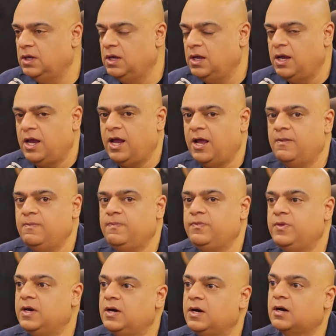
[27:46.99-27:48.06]
Hmm. And
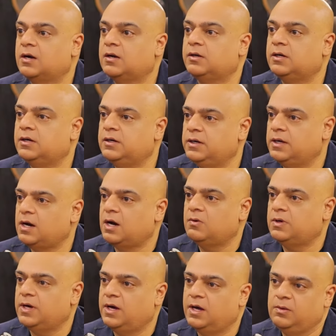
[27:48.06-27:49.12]
their
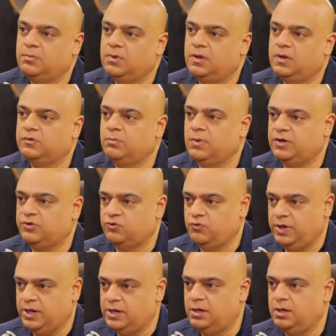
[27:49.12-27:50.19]
turnaround time is much
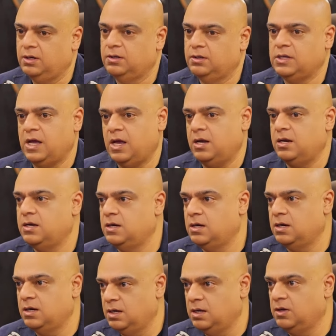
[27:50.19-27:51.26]
quicker than
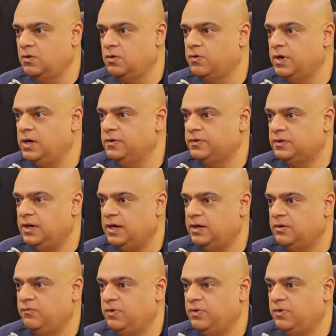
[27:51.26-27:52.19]
your real estate,